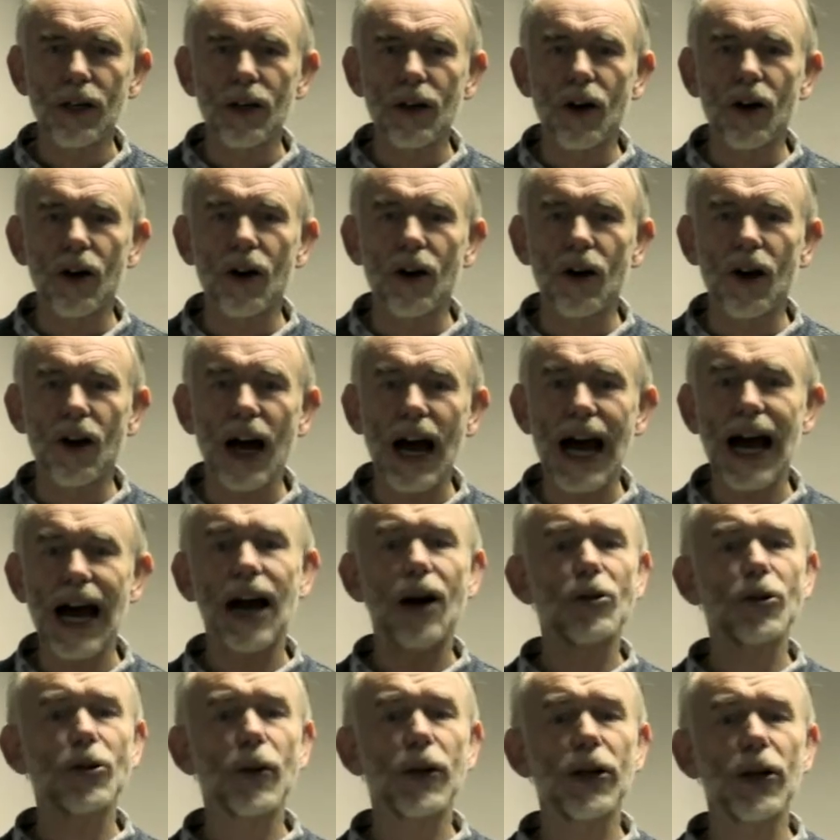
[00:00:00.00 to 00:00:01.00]
Or
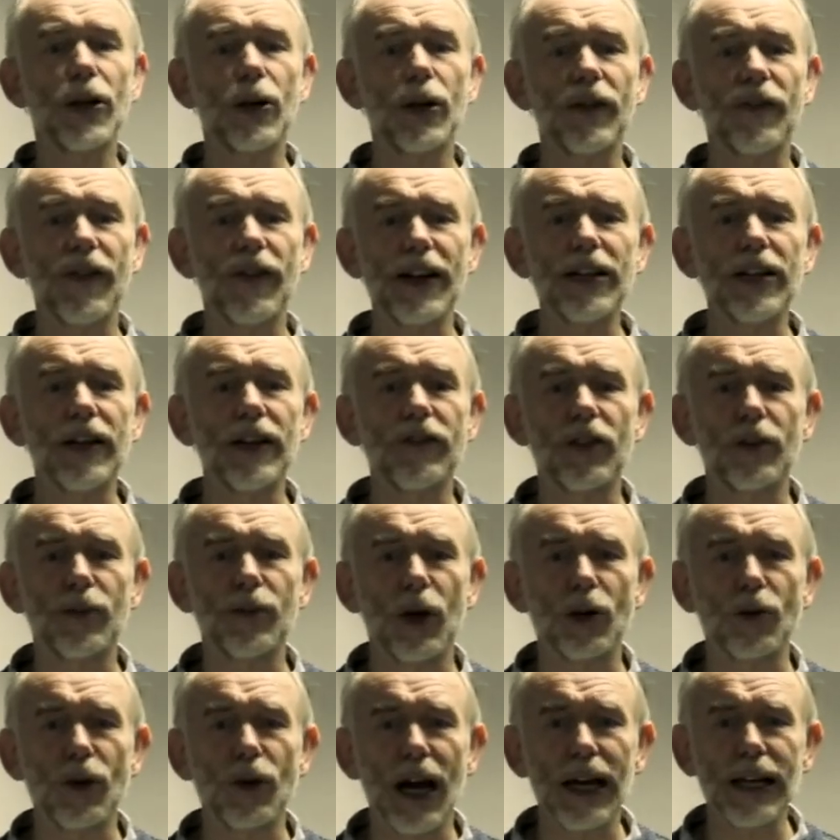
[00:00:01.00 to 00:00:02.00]
how do we know if any of them
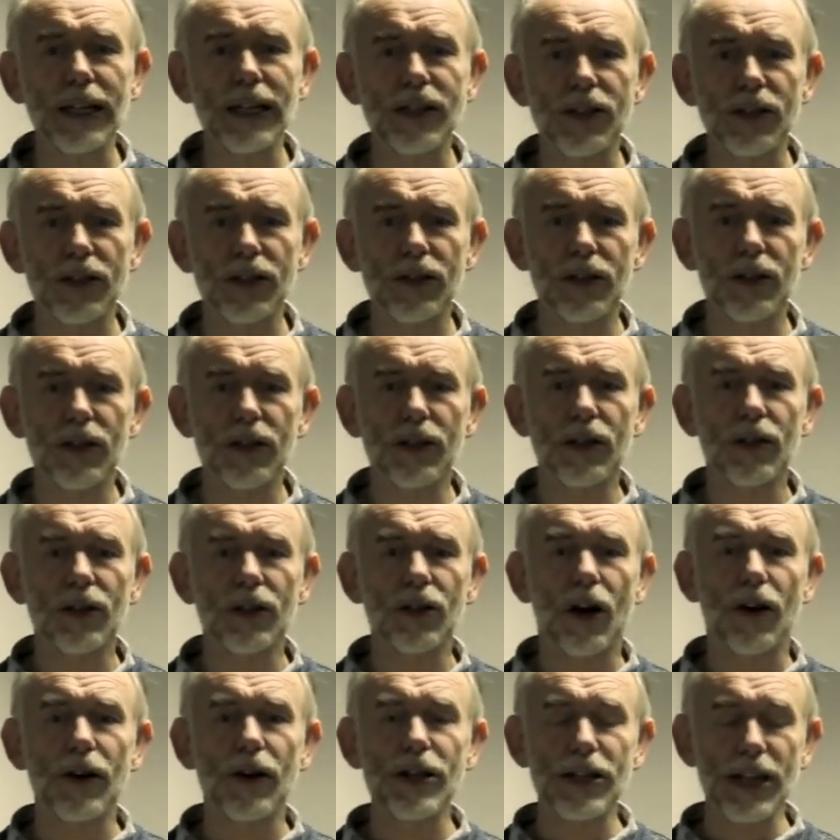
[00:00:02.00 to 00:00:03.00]
are right?
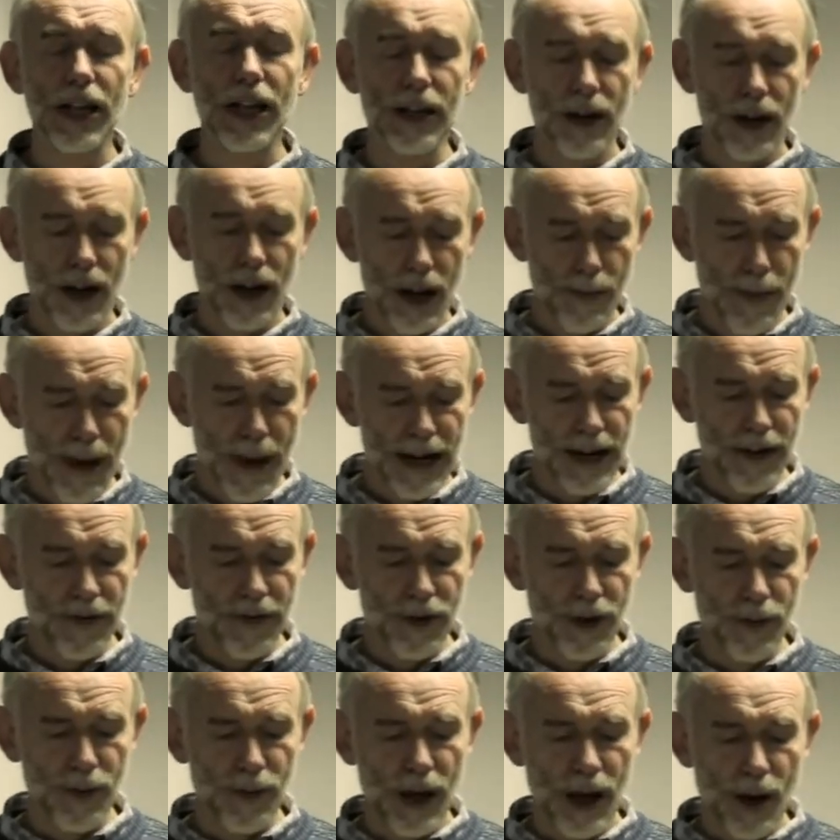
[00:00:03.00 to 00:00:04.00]
Or indeed, many of
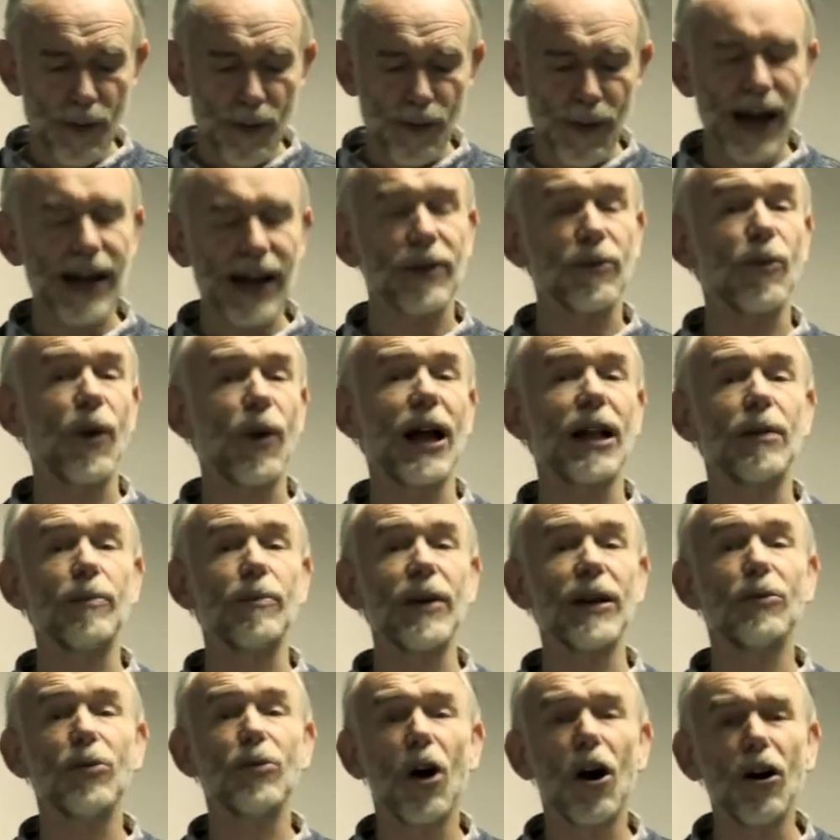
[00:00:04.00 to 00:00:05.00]
them might well
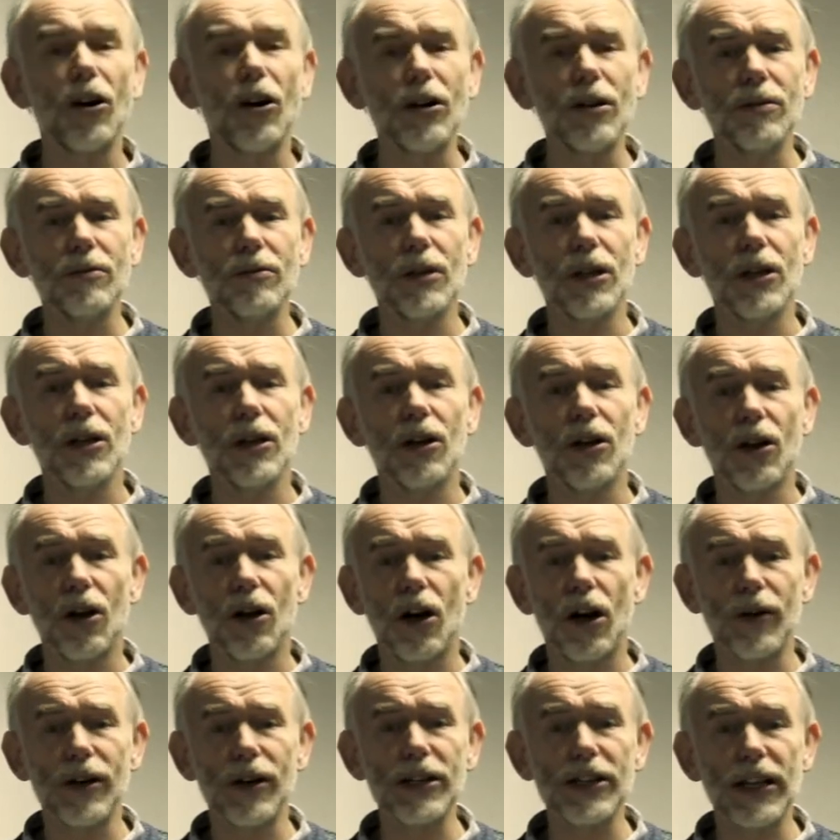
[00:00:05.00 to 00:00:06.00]
be wrong.
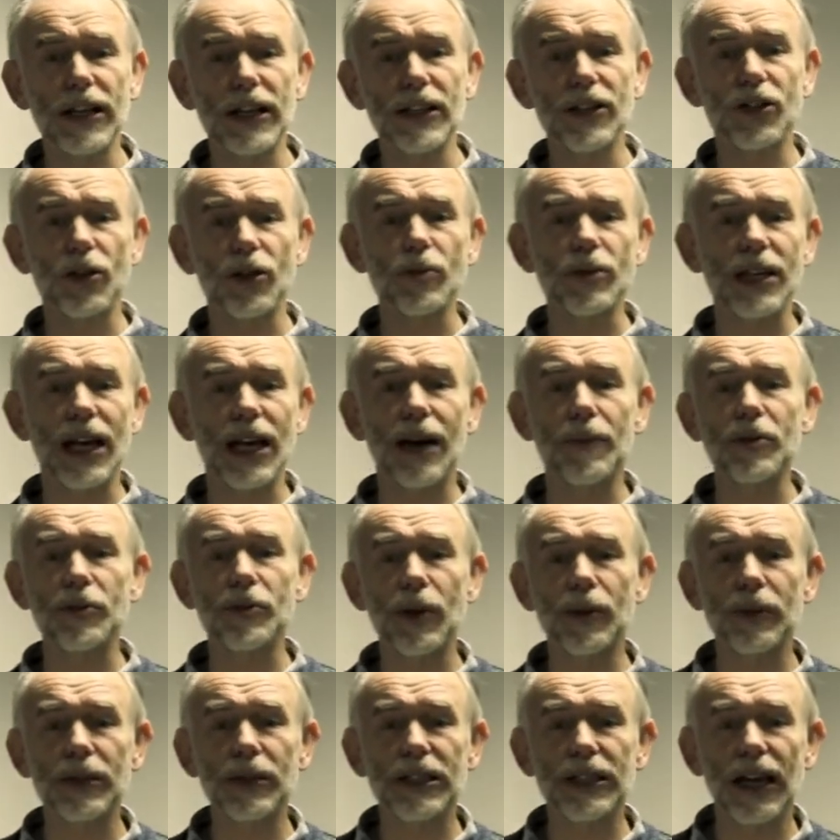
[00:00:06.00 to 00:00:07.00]
Or indeed, sometimes
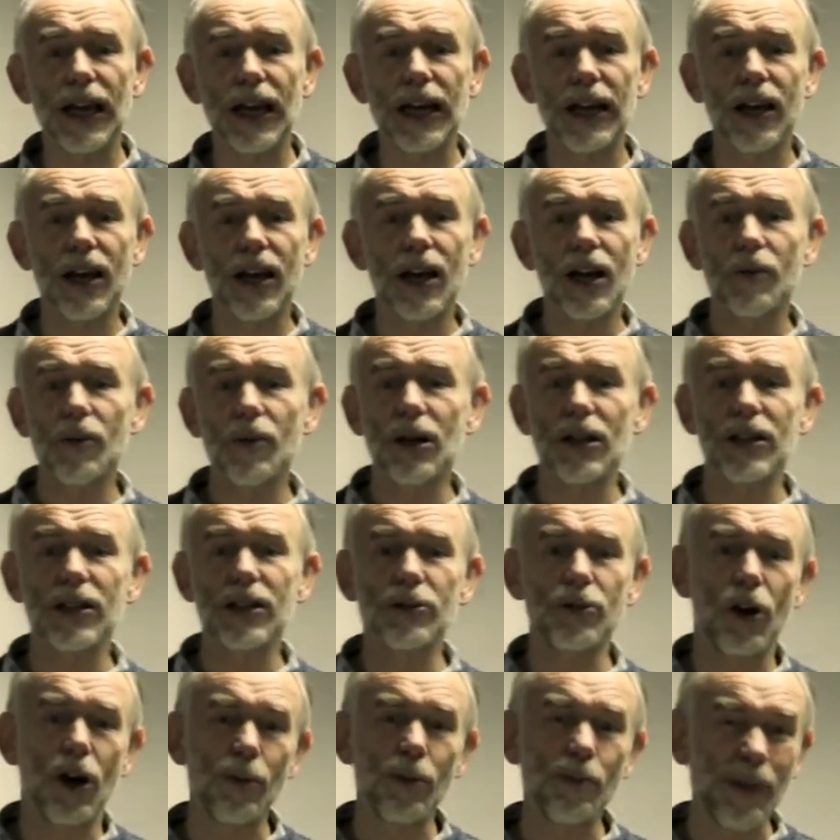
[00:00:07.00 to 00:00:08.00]
people say, well,
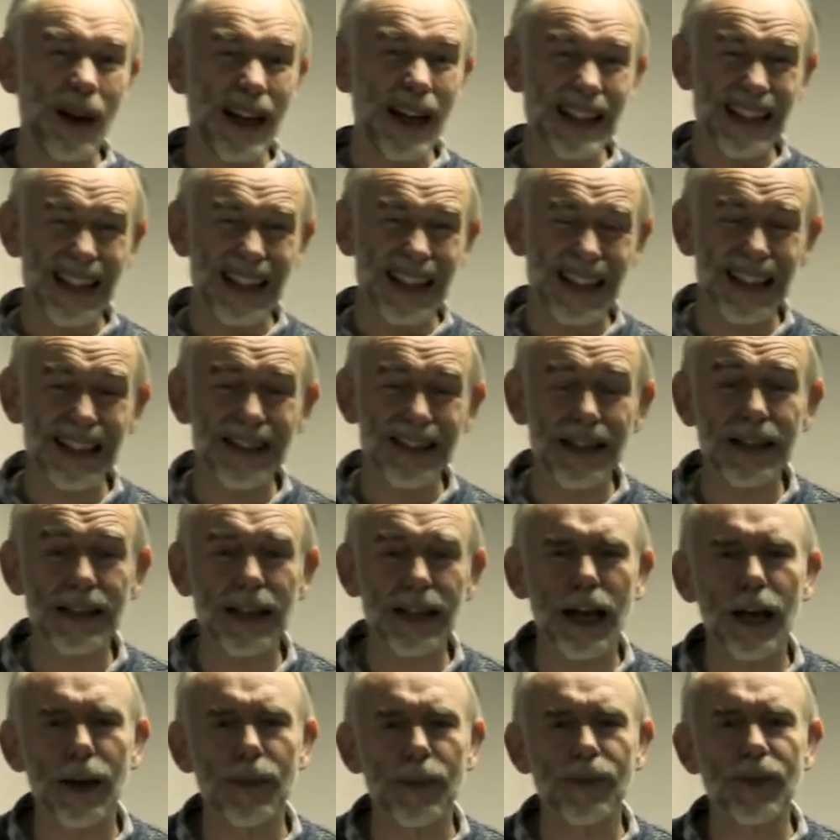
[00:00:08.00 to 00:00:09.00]
they're all basically the
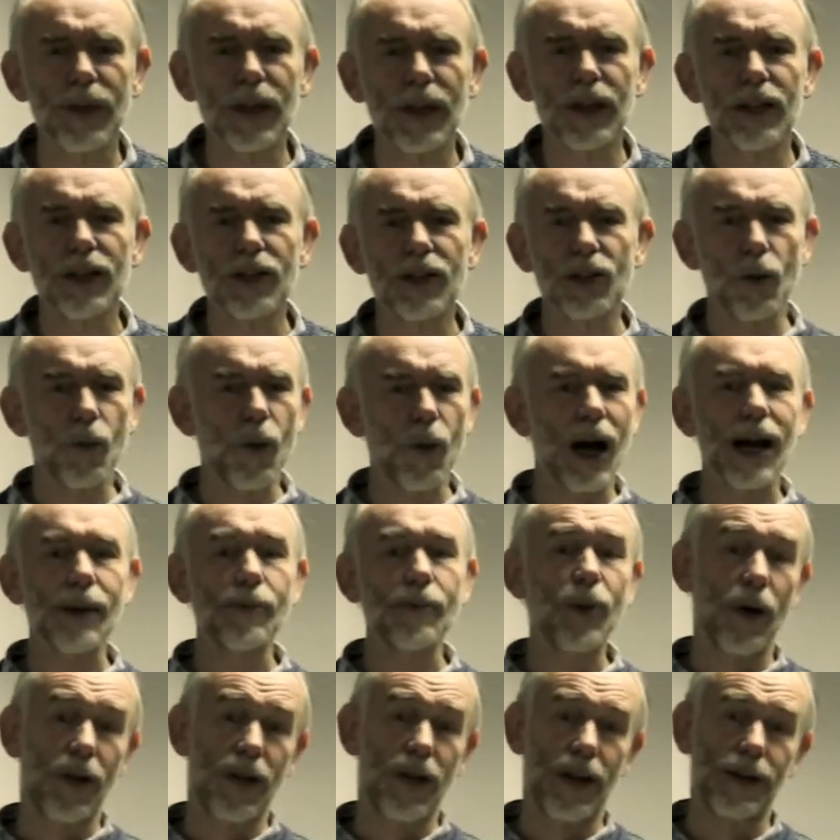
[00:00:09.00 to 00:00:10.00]
same, so why
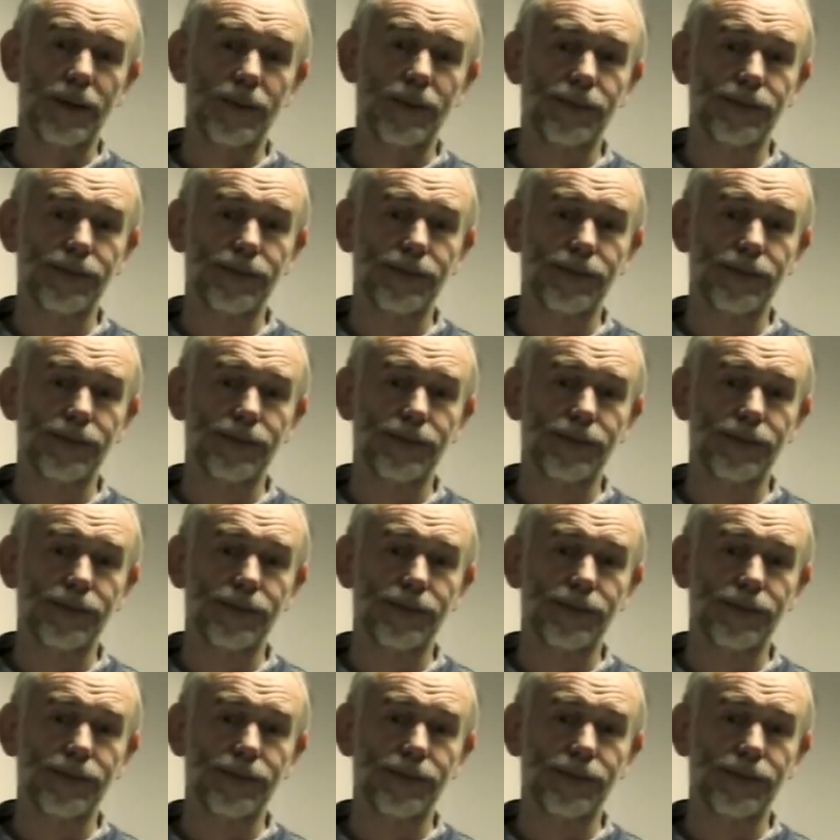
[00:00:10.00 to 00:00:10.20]
bother?